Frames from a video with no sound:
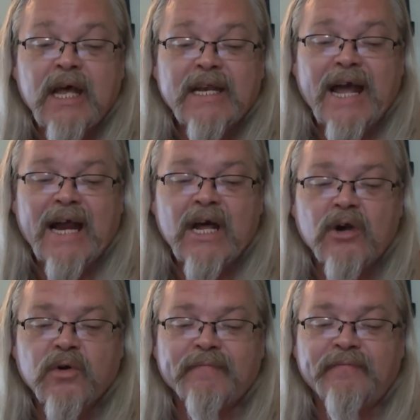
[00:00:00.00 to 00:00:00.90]

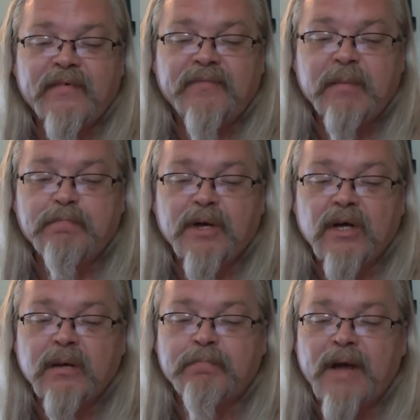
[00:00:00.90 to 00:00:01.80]
950
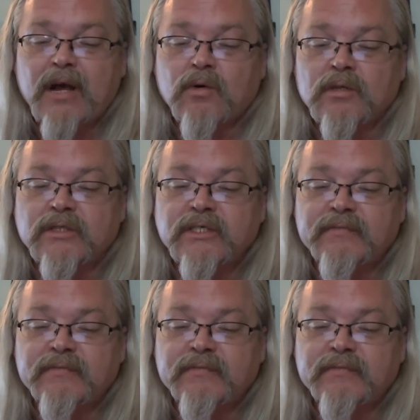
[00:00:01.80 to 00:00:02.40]
billion becquerels